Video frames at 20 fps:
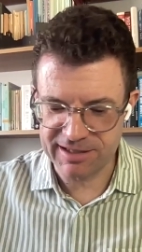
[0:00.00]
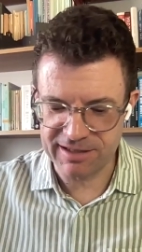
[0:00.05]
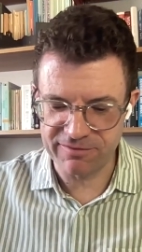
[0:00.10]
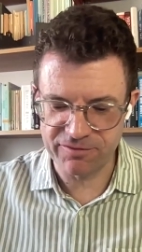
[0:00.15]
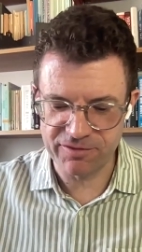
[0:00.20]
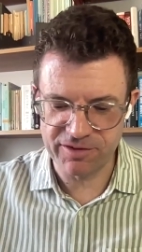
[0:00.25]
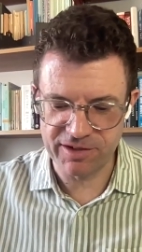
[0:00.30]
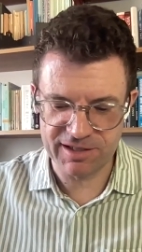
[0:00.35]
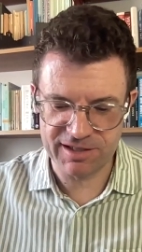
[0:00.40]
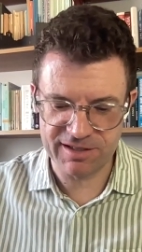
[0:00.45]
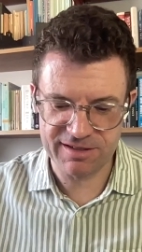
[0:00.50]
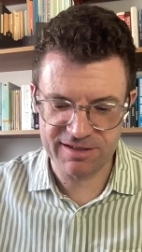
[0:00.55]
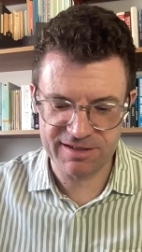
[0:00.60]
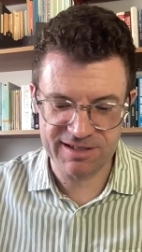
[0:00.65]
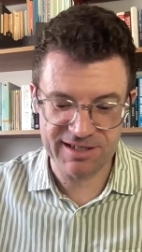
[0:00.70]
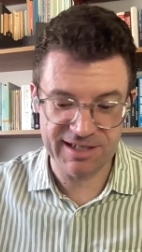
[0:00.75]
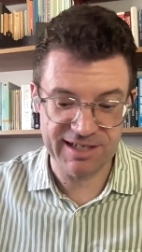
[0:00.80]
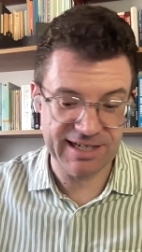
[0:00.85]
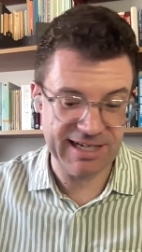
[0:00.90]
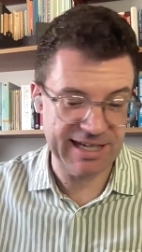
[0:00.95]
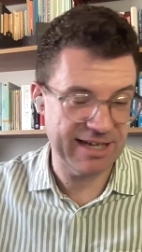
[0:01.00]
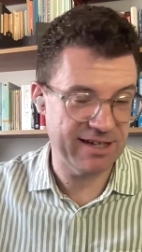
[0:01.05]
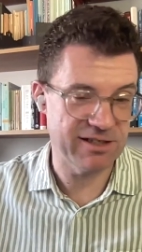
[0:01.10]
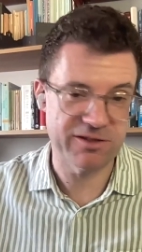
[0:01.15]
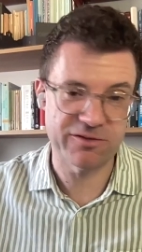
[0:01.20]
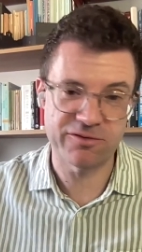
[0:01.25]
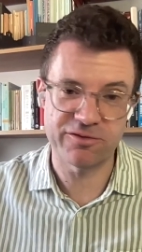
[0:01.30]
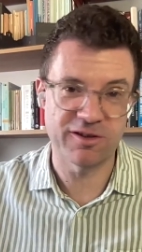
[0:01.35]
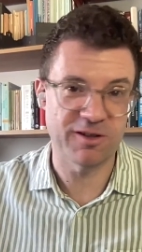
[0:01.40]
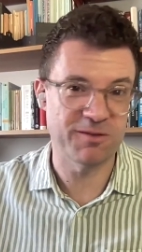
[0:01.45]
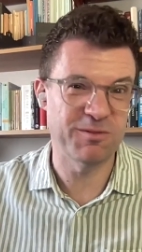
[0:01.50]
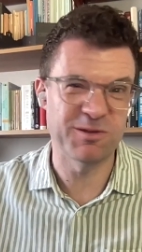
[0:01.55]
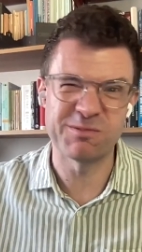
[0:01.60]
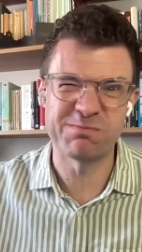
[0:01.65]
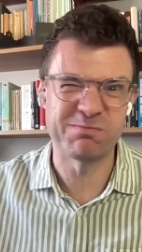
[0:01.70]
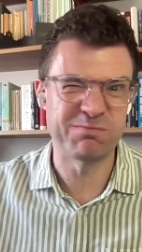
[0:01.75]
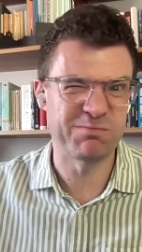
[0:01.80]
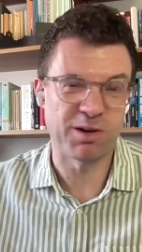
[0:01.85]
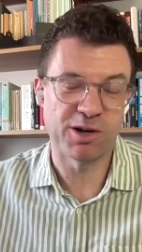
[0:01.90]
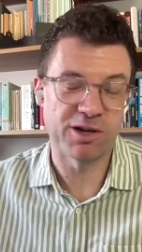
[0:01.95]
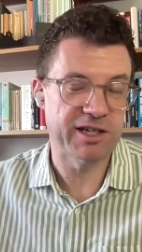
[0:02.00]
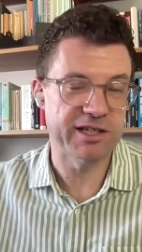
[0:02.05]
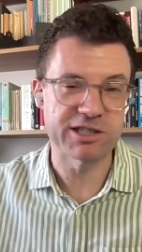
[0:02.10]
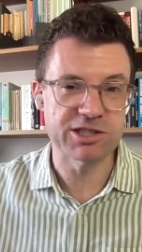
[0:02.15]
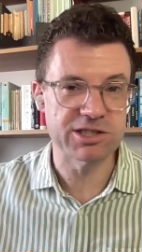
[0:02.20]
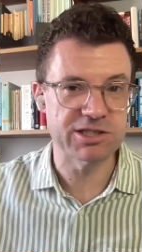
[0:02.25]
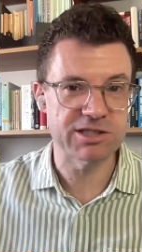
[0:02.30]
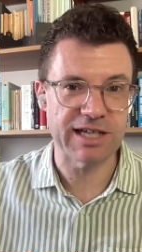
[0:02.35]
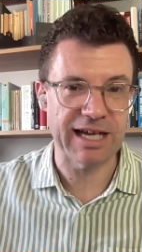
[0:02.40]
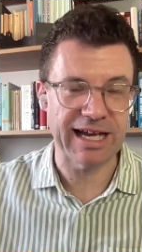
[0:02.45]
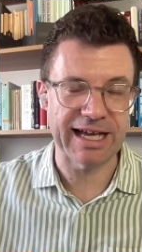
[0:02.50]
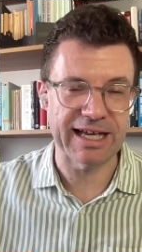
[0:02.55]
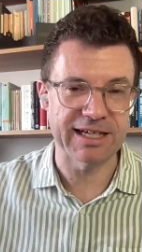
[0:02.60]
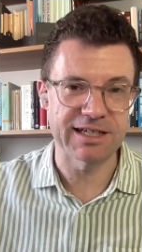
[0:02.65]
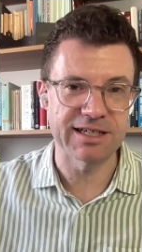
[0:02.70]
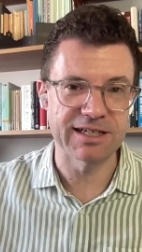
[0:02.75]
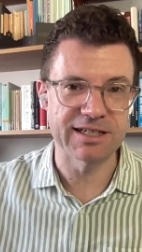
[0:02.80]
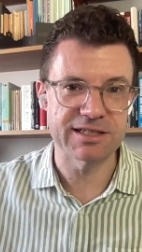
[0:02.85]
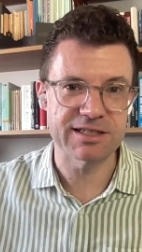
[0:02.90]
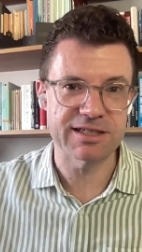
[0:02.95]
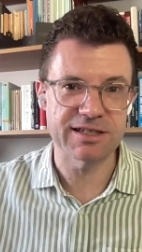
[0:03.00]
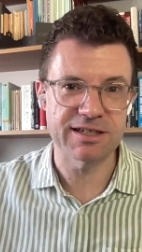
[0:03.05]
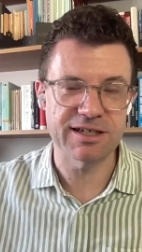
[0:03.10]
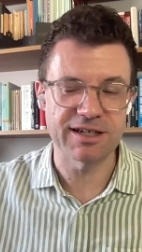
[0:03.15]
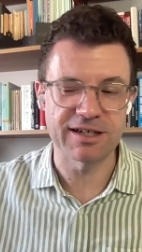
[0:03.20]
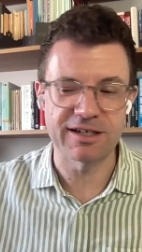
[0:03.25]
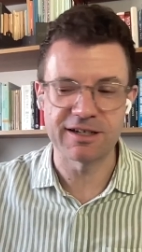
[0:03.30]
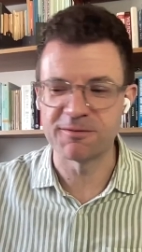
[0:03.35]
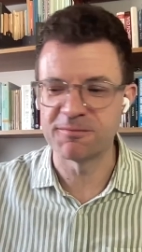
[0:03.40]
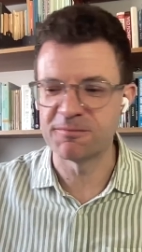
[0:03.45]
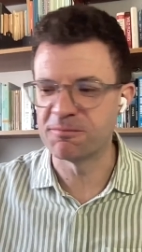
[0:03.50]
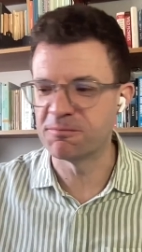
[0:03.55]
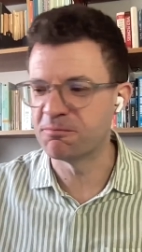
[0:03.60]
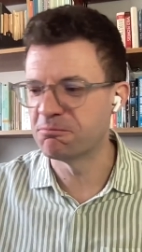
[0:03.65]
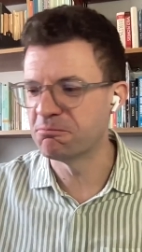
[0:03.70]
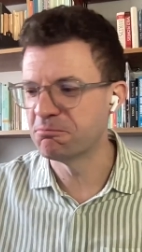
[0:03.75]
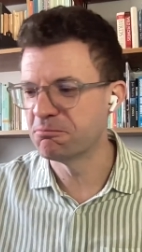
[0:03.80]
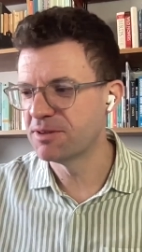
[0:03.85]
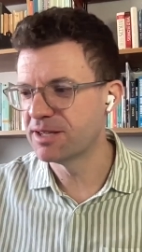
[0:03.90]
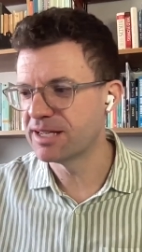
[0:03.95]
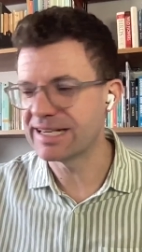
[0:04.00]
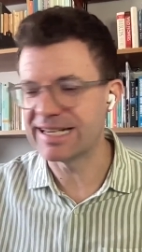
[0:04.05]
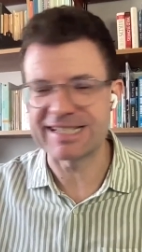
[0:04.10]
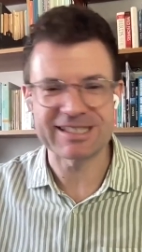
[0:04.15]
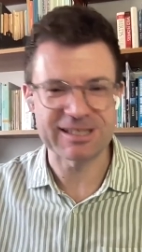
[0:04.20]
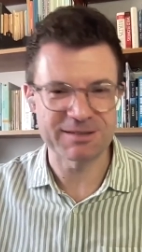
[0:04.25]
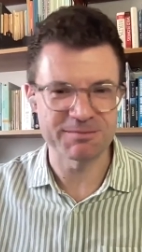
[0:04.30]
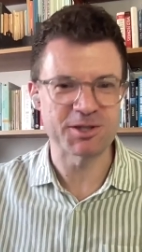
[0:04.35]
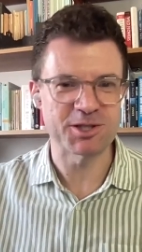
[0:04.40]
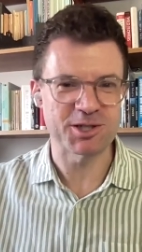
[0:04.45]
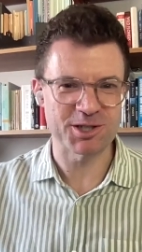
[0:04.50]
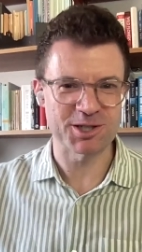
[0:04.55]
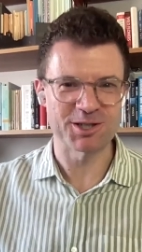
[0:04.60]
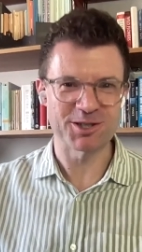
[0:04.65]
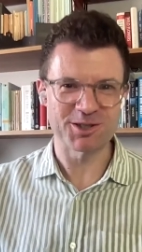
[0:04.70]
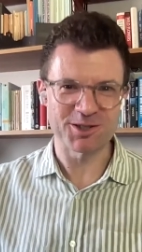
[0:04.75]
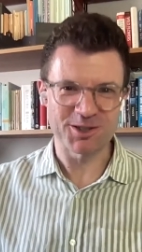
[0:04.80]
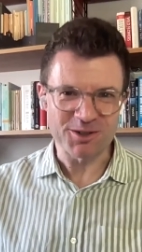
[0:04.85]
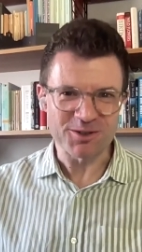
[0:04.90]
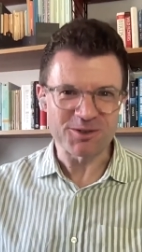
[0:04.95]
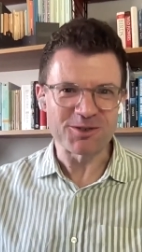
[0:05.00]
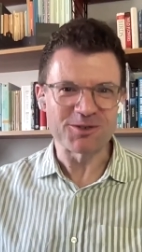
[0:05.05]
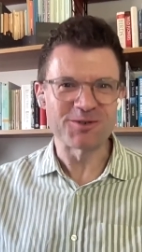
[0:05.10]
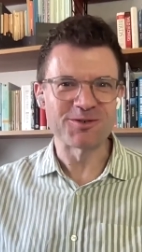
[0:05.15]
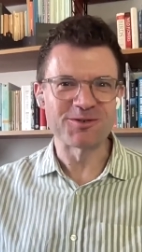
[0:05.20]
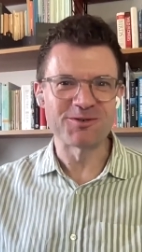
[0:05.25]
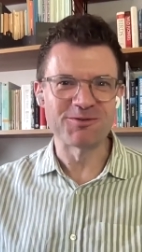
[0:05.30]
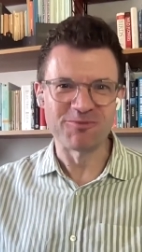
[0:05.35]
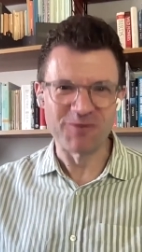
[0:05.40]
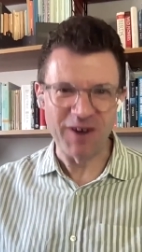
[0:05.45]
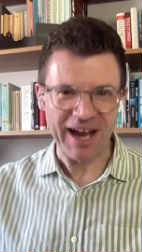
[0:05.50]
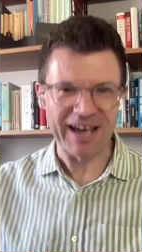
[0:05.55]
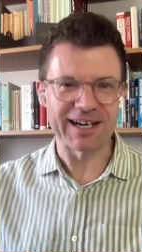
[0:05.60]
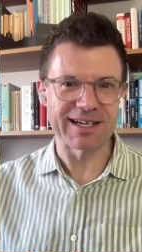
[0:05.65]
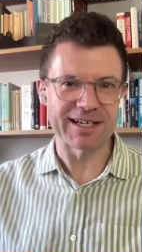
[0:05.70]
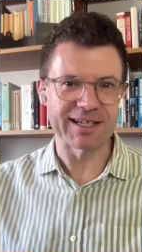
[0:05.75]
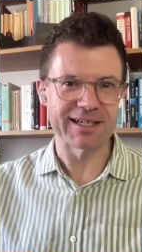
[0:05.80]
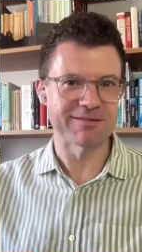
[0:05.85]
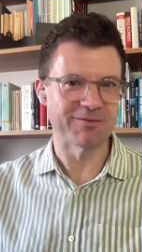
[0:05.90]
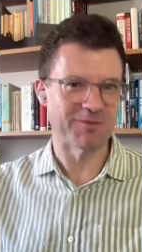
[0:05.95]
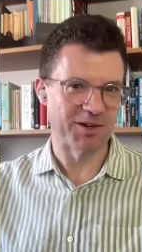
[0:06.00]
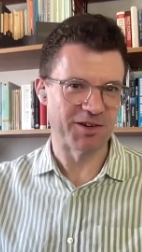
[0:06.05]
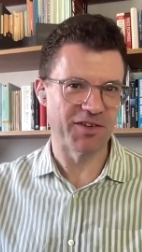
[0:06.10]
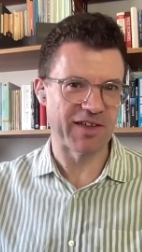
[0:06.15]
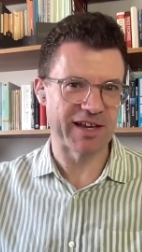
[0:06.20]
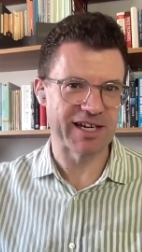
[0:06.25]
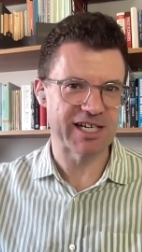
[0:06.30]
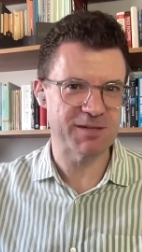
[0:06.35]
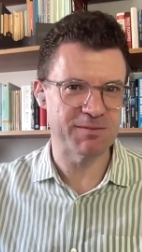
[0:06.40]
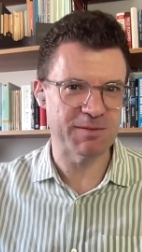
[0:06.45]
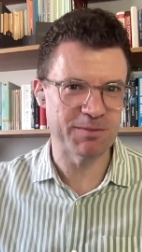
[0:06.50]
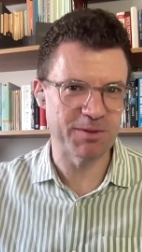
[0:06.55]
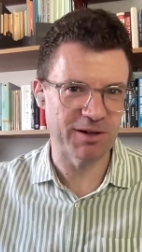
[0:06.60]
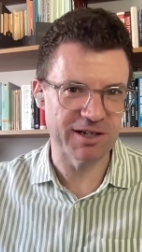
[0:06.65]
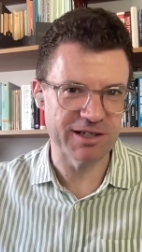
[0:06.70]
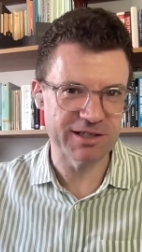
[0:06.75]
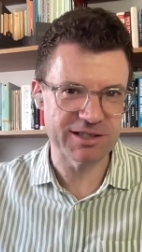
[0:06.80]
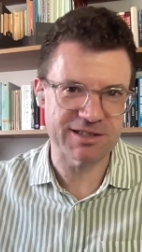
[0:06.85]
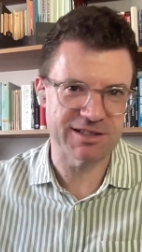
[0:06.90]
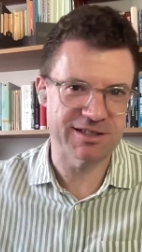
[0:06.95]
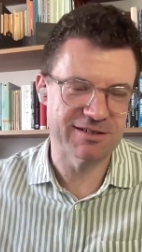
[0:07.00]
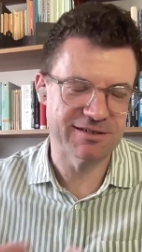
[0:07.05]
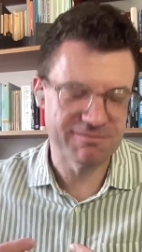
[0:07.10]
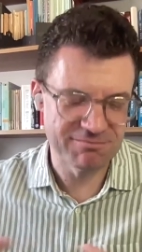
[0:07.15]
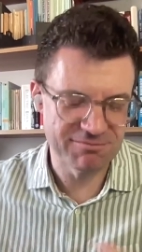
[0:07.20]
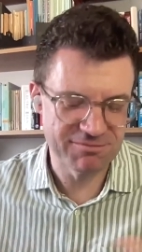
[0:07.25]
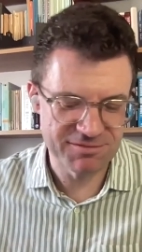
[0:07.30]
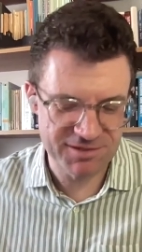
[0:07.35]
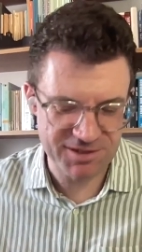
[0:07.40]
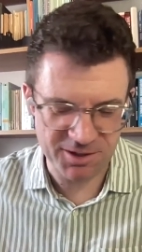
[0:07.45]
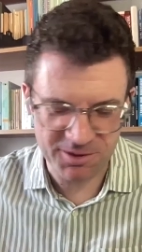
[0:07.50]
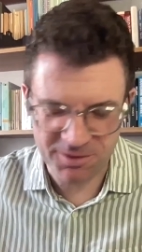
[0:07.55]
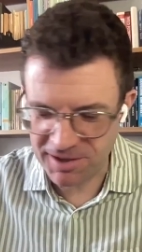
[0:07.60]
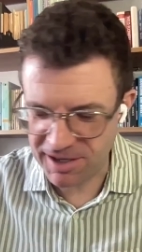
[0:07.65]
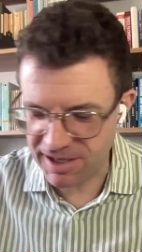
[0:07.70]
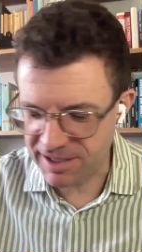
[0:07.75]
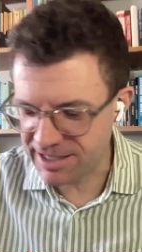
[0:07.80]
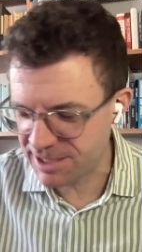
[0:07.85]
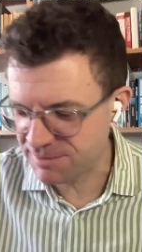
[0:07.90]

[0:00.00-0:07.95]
It firstly allows for a lot more polish, and classical musicians do rightly want things to be polished, and so do I.